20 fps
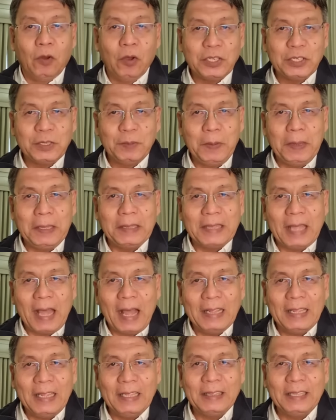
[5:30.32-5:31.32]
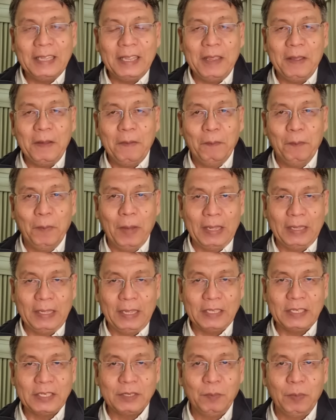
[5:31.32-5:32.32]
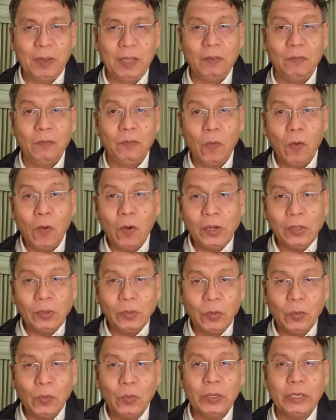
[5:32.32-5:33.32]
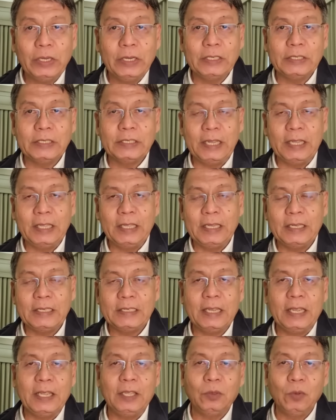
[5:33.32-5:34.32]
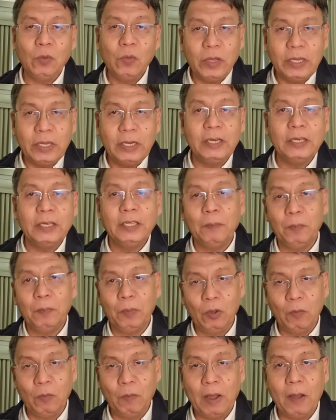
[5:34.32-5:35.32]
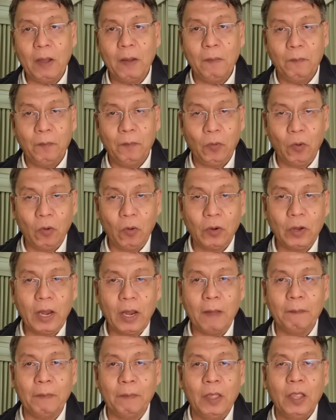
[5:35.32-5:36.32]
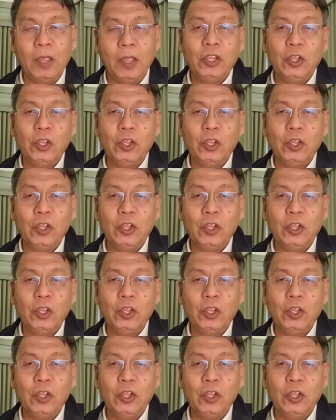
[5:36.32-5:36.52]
hospitality management for 2 years. It is a 2-year diploma program.